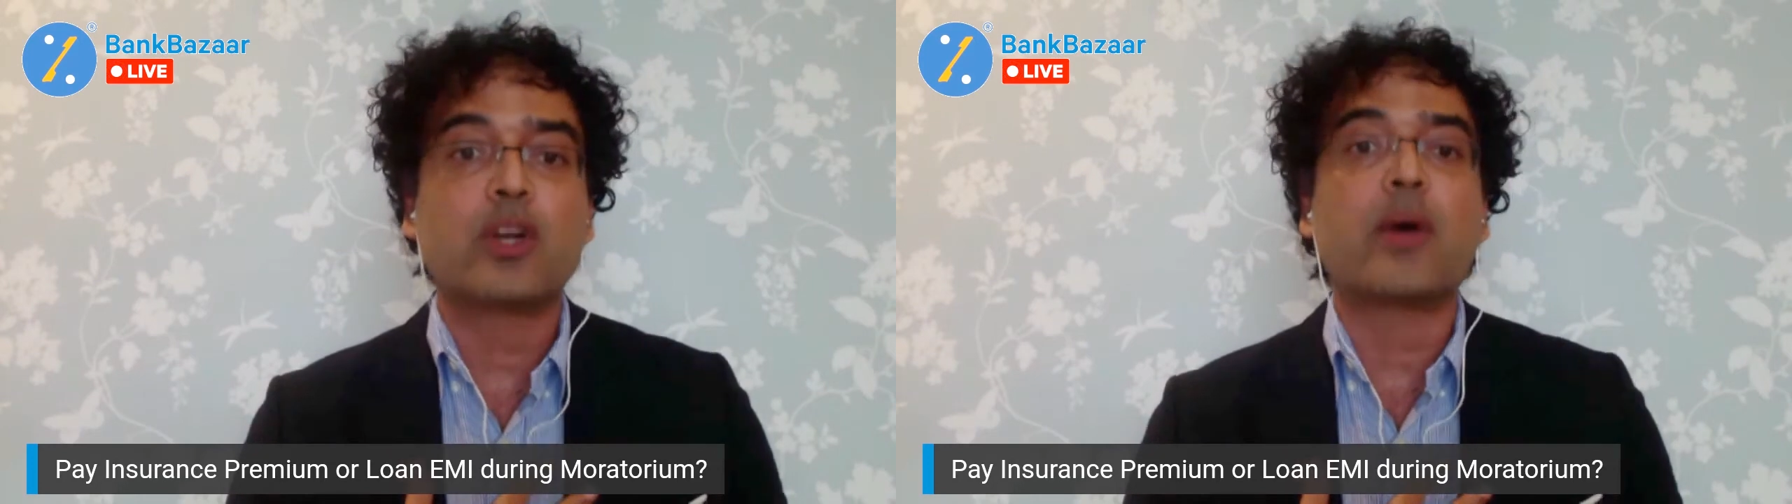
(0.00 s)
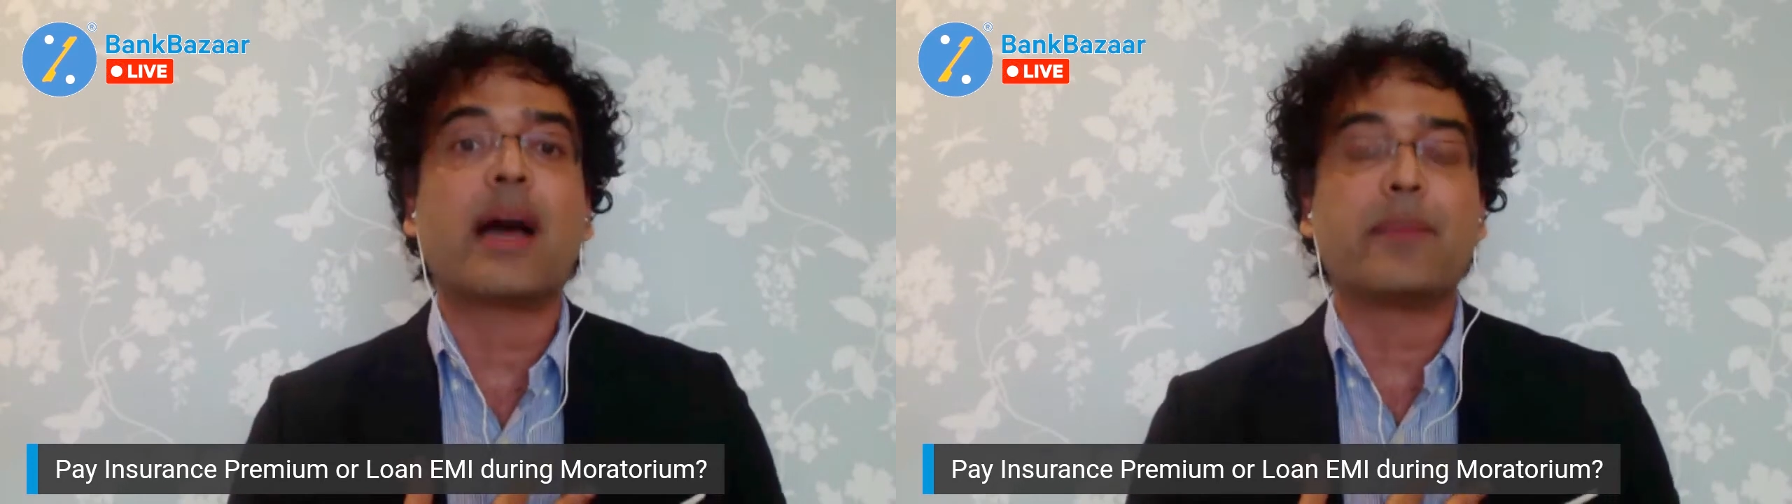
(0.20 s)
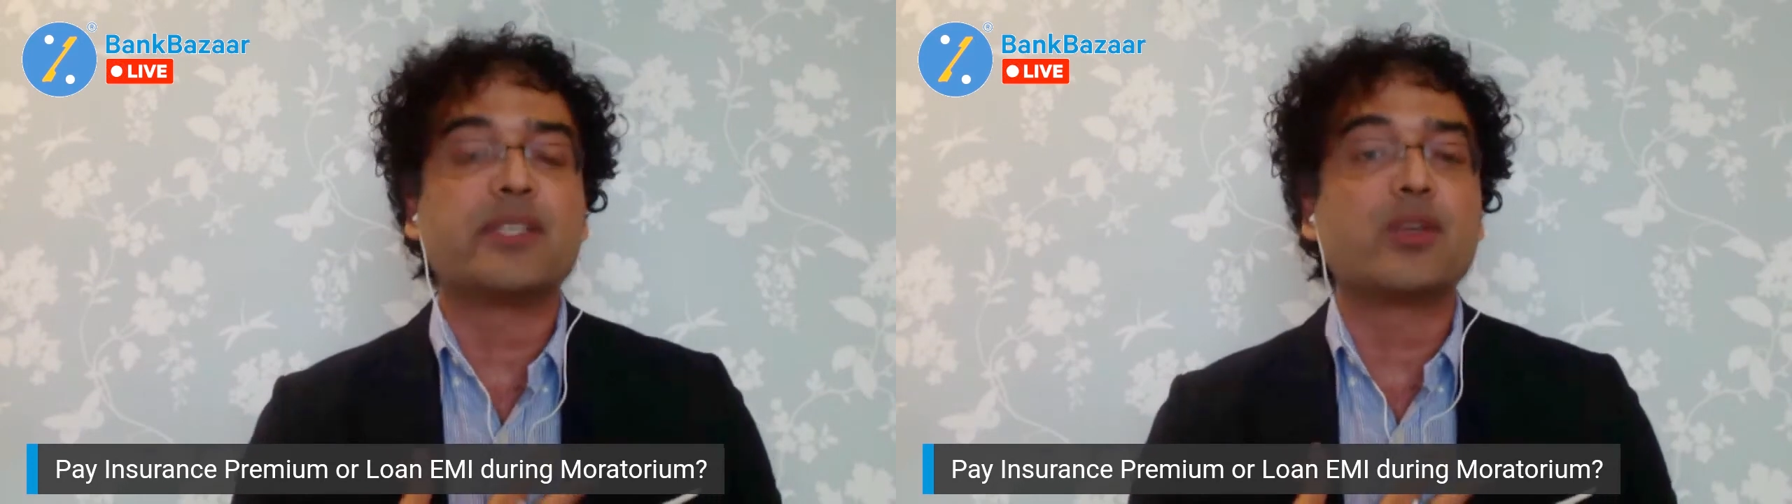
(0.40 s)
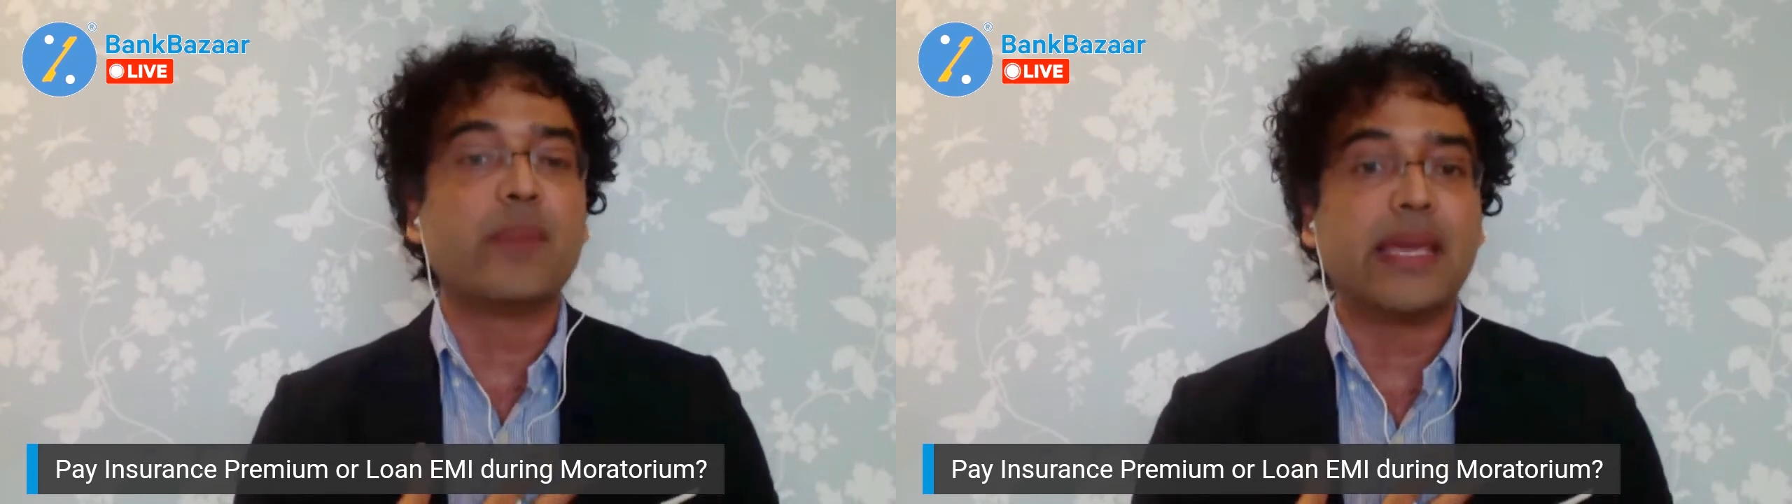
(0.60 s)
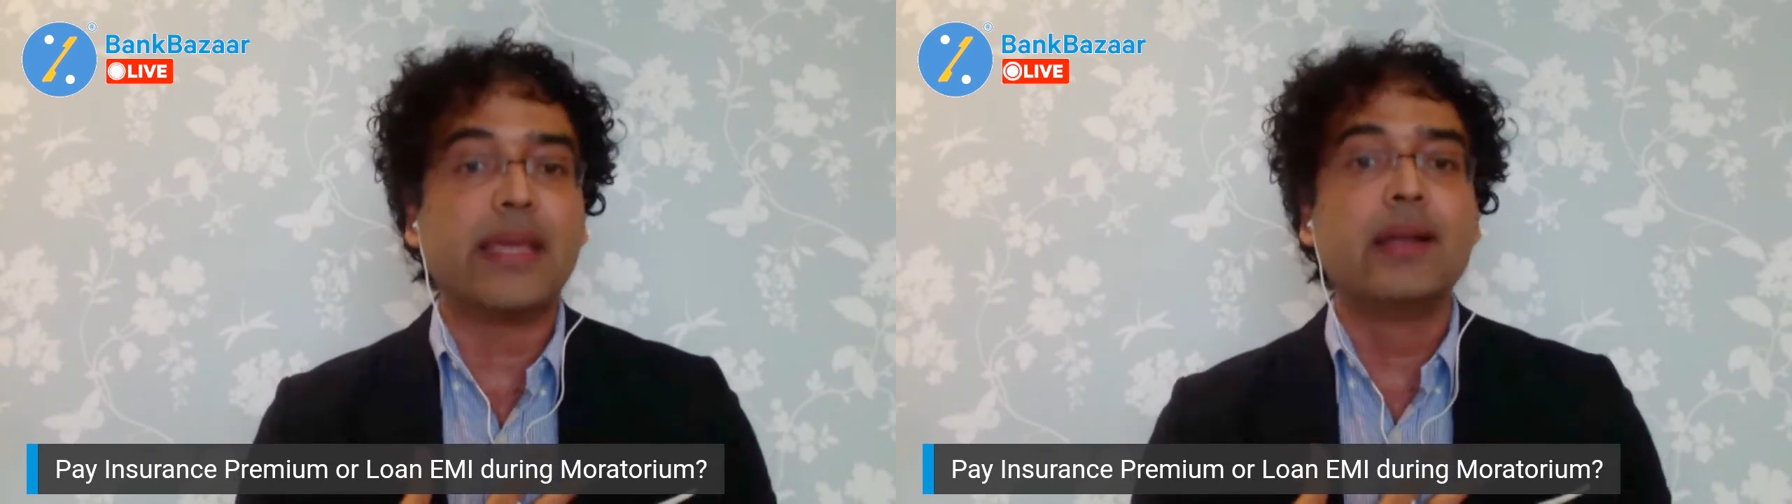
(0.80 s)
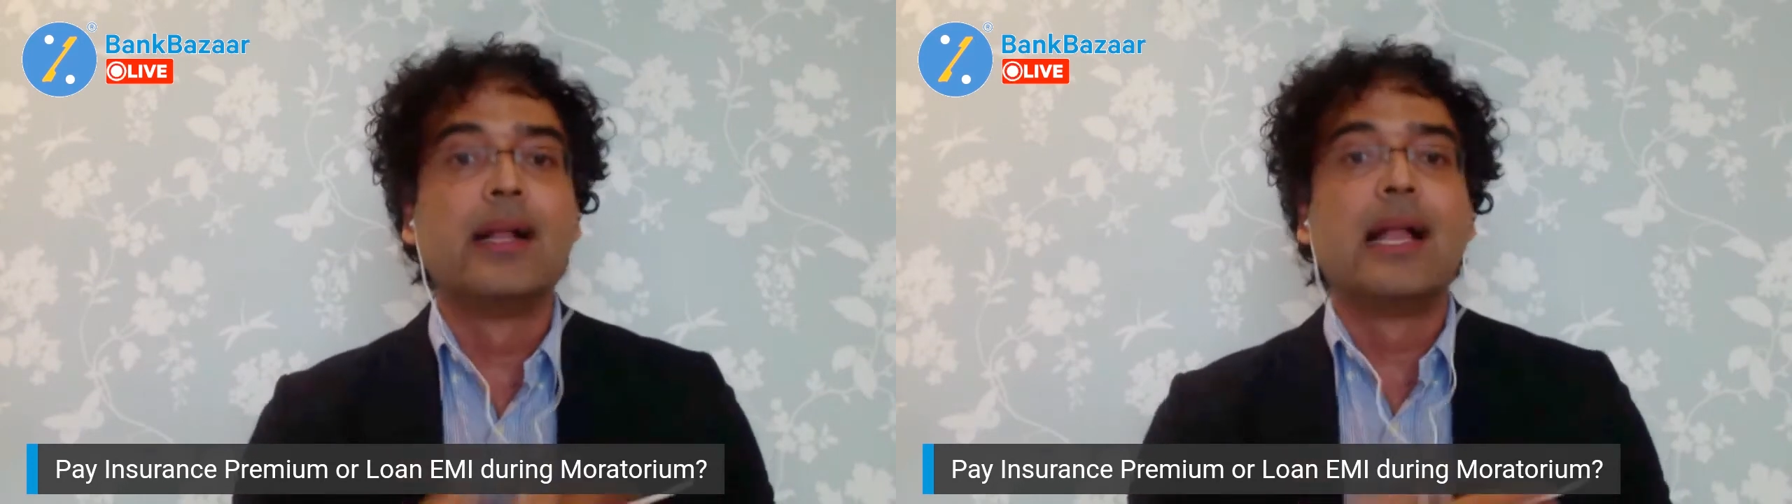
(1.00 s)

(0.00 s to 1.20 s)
were to happen to me,